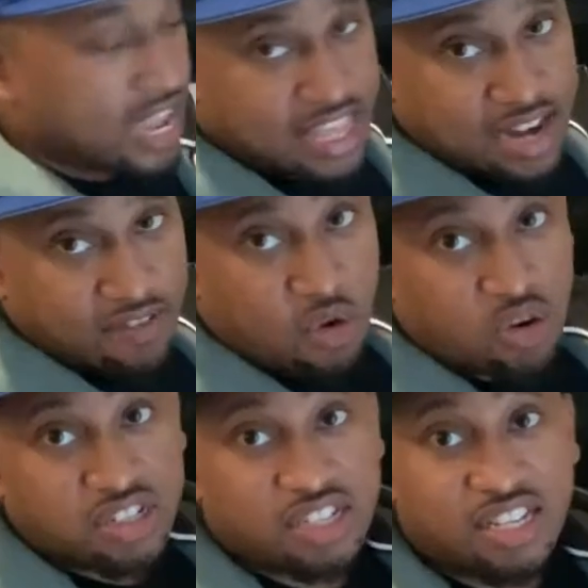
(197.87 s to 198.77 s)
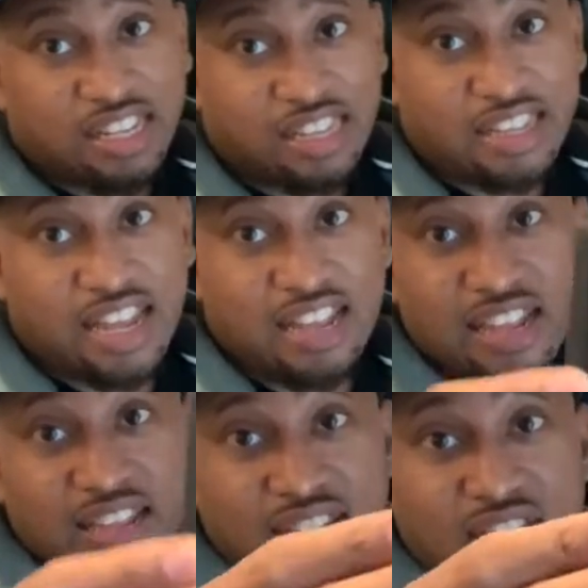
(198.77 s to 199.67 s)
then, of course, they
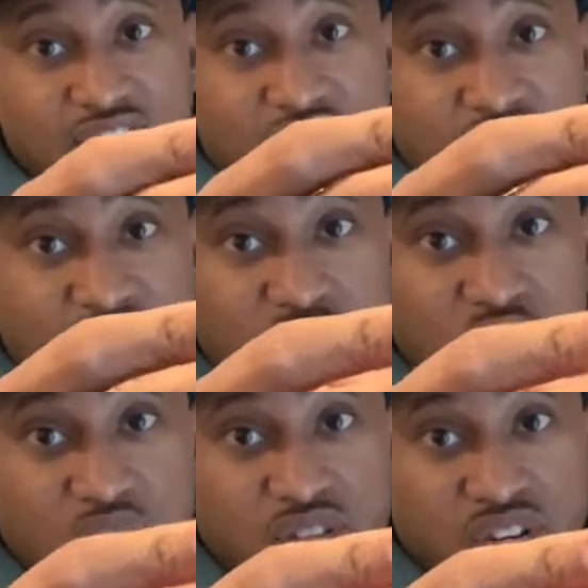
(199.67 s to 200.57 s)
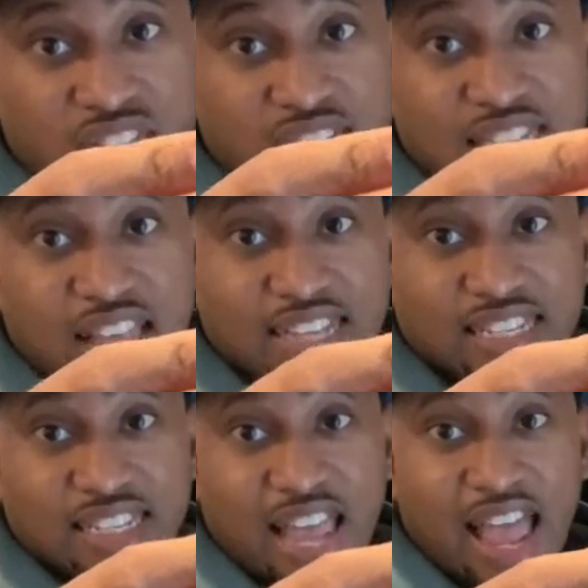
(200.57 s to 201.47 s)
couldn't just do one, so they did Taz
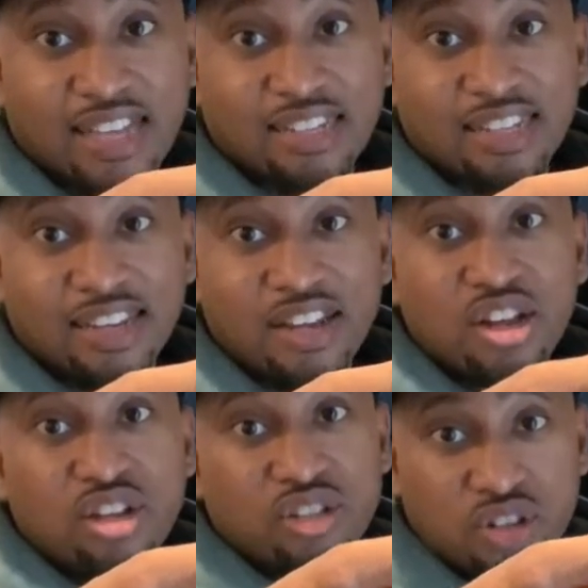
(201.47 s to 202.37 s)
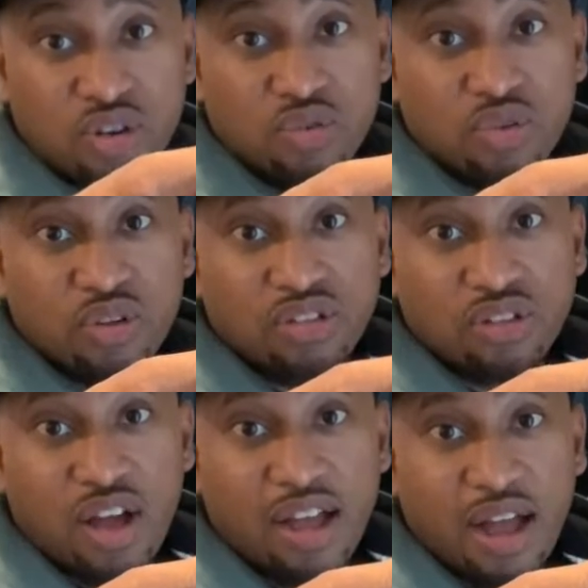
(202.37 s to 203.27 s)
Attacks 2.
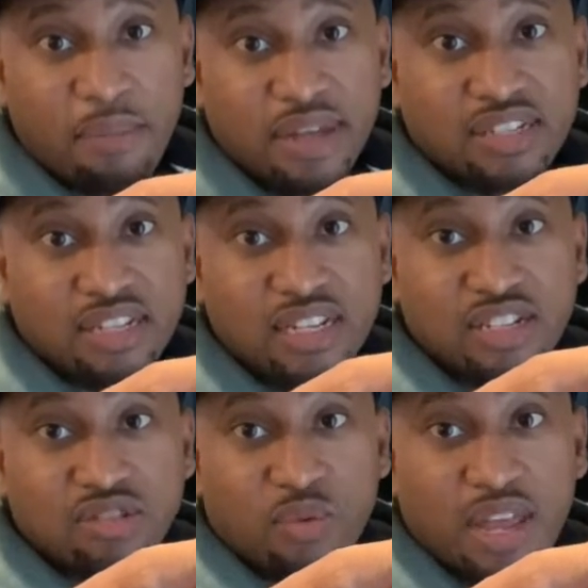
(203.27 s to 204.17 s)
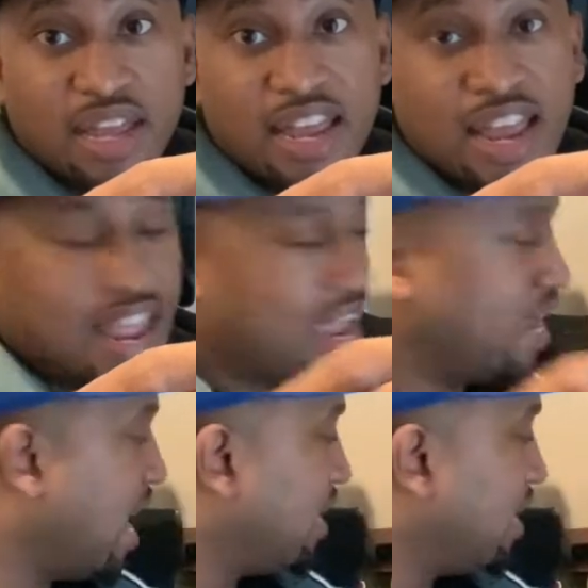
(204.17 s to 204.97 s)
So I basically just went and got the